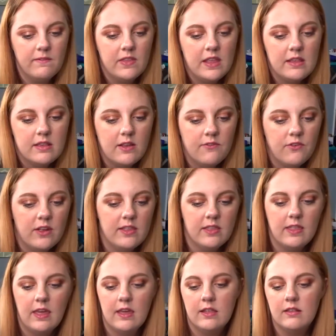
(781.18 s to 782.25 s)
of these different
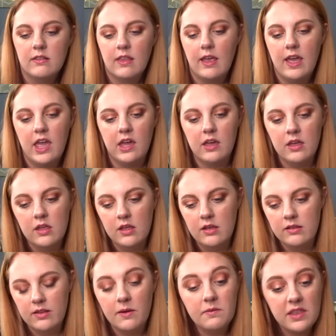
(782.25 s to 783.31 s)
things, like
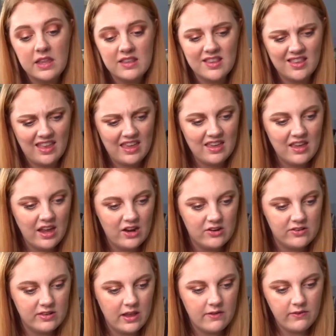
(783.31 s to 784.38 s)
some of this skincare
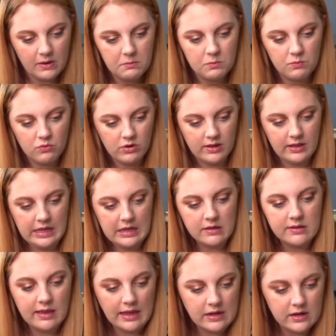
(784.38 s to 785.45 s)
stuff I'm really
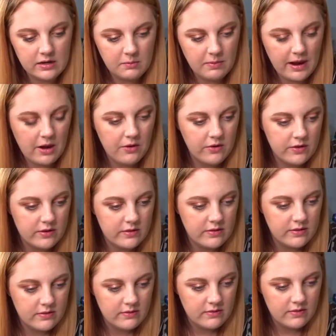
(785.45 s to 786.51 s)
excited about.
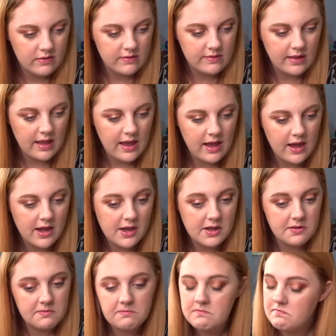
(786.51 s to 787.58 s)

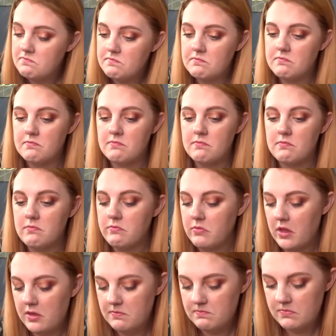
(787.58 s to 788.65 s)
And
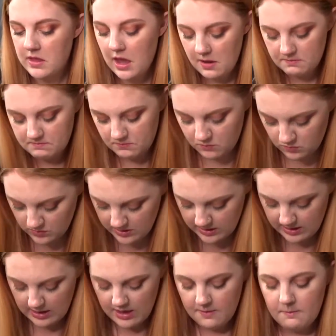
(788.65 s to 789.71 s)
yeah,
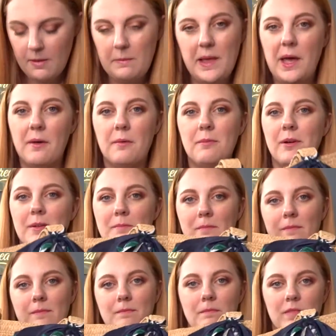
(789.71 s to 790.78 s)
maybe I'll put
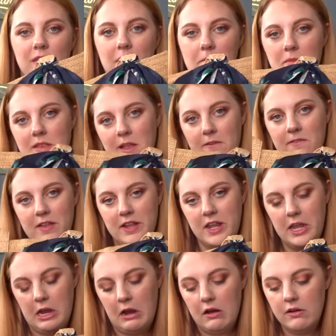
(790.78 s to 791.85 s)
some stuff in
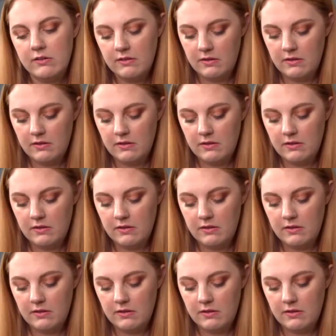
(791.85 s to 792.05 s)
here